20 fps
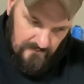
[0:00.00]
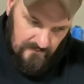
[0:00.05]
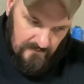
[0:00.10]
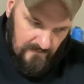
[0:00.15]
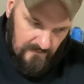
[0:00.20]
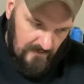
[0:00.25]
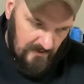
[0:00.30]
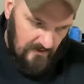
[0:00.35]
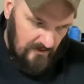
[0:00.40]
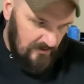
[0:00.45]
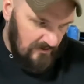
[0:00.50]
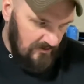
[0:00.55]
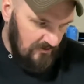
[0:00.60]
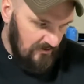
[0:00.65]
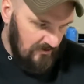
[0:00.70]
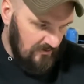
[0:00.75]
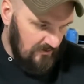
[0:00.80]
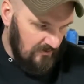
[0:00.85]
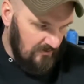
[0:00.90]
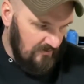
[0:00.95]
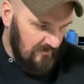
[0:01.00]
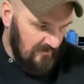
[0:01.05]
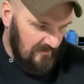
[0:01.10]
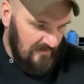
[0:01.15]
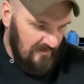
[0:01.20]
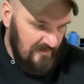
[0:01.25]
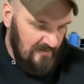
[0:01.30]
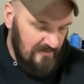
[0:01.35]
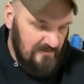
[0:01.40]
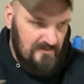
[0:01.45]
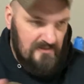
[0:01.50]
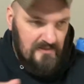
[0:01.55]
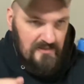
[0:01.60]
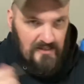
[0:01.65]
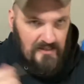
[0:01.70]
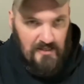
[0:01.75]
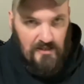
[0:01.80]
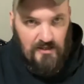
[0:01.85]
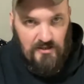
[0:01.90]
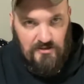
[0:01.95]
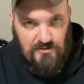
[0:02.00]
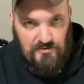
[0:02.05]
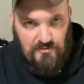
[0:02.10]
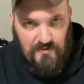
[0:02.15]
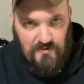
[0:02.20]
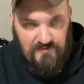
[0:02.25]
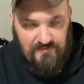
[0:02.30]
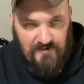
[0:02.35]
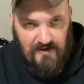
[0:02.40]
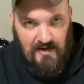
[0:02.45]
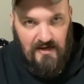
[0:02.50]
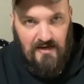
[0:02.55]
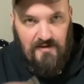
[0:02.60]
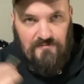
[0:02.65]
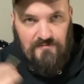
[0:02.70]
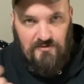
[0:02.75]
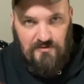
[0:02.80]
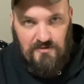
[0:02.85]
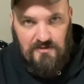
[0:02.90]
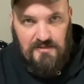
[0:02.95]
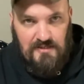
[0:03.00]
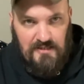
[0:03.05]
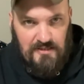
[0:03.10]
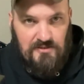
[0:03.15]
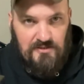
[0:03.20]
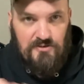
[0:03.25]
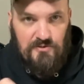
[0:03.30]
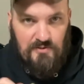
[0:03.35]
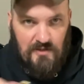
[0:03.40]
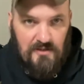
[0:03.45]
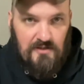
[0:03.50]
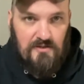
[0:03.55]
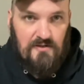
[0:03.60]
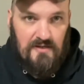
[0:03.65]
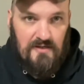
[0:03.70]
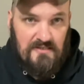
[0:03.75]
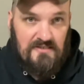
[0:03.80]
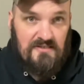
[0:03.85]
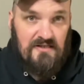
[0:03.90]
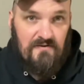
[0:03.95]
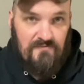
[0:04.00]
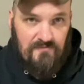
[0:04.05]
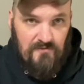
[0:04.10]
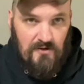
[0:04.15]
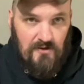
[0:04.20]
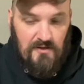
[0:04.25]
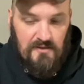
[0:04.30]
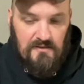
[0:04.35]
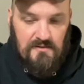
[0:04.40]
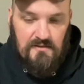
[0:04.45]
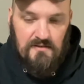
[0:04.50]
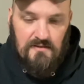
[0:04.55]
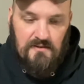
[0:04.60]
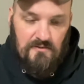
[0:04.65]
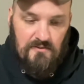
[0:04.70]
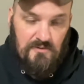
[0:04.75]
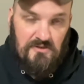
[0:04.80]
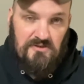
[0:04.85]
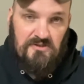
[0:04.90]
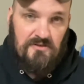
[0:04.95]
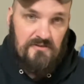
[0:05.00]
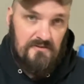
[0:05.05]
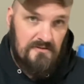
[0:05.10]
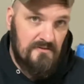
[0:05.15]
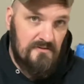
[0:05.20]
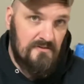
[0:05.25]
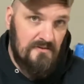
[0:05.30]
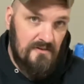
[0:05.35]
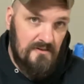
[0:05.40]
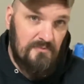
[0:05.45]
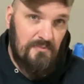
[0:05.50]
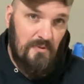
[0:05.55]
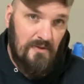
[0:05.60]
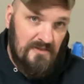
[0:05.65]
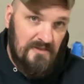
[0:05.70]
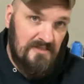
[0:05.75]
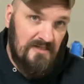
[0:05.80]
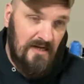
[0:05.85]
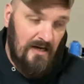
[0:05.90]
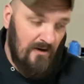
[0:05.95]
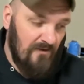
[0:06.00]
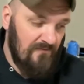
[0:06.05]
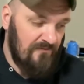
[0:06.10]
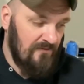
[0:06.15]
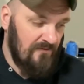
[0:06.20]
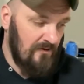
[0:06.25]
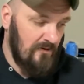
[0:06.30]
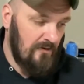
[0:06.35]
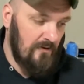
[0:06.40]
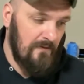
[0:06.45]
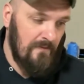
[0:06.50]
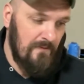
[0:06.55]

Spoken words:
you can do it with this, and then 125, you can get 200 grains up front, which is pretty stout for